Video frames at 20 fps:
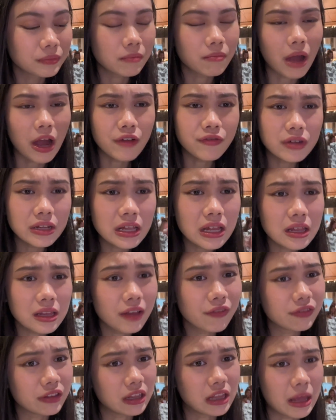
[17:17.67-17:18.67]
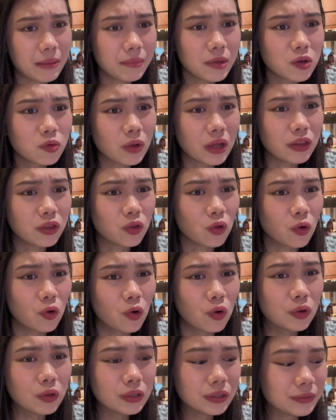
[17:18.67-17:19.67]
but I really love the lemon one
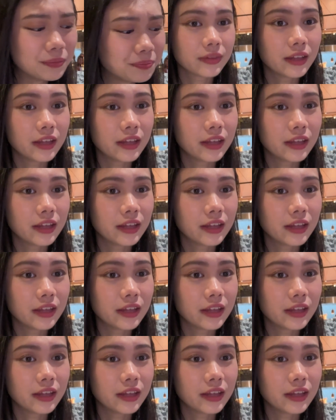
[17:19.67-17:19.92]
though.